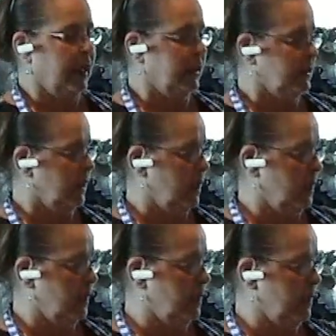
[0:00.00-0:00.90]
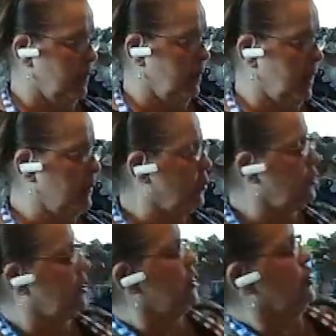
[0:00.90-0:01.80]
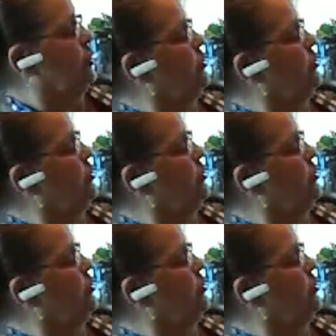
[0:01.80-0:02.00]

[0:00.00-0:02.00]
And I'm going to just